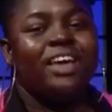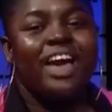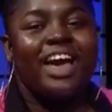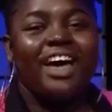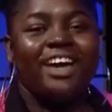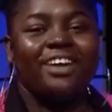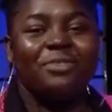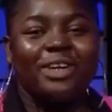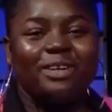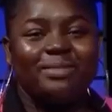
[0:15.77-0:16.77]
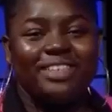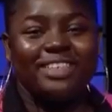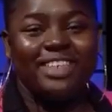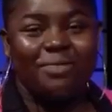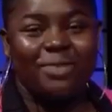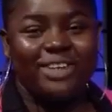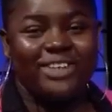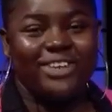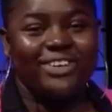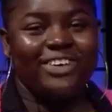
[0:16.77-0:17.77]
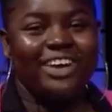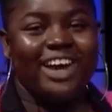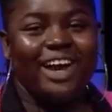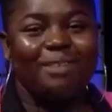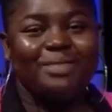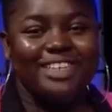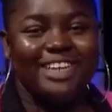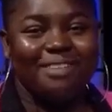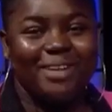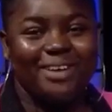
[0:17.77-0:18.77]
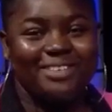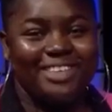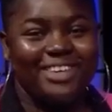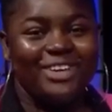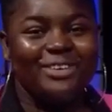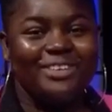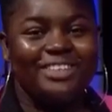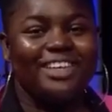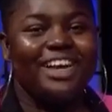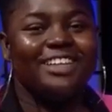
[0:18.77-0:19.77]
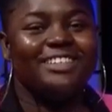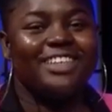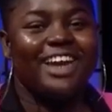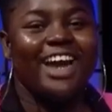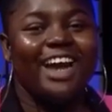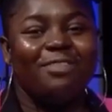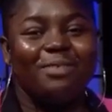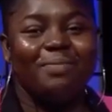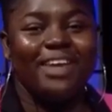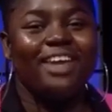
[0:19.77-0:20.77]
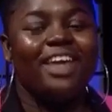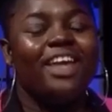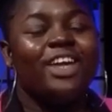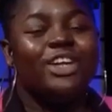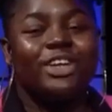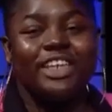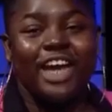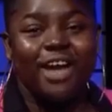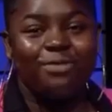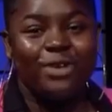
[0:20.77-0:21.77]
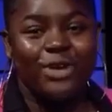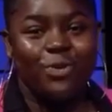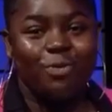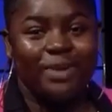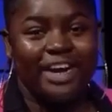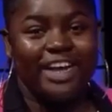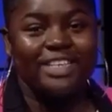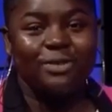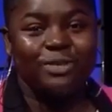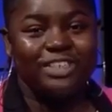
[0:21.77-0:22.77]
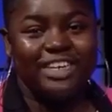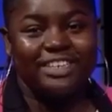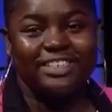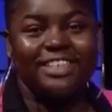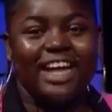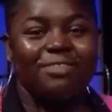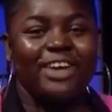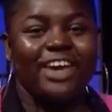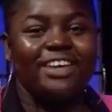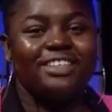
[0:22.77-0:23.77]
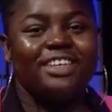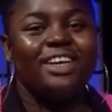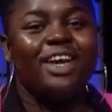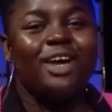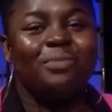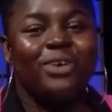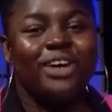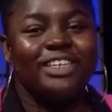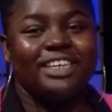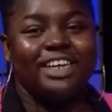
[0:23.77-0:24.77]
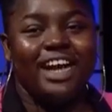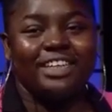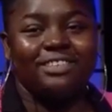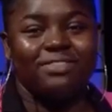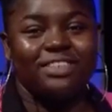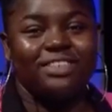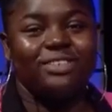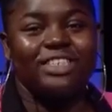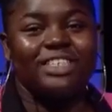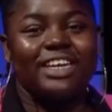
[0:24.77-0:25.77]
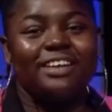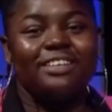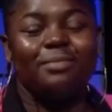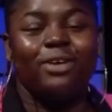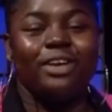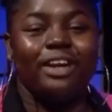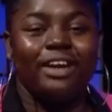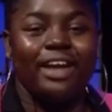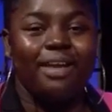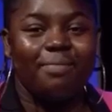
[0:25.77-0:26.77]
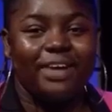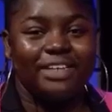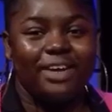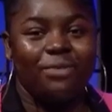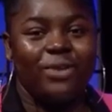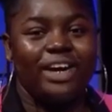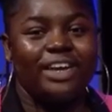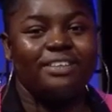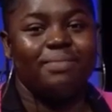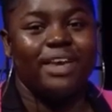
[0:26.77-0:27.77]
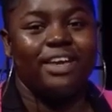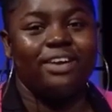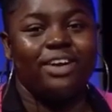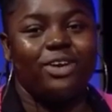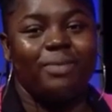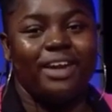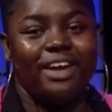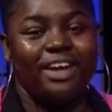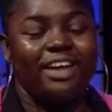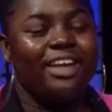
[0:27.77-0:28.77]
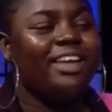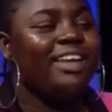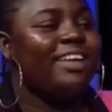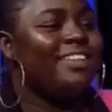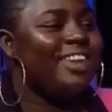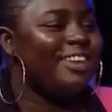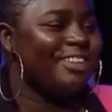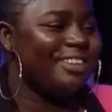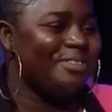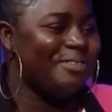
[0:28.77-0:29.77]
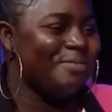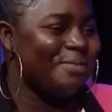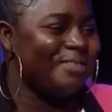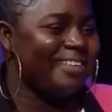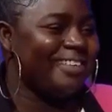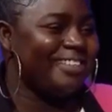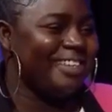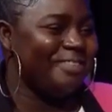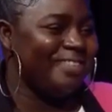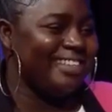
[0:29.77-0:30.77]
Hi, and welcome to the DayBreak Show. I am Juliet Mausi, your host, and today I have with me Dr. Afua Cooper, a social justice advocate, a poet, and activist, to discuss about the impact her work is making on the community. Thank you, Dr. Cooper, for joining me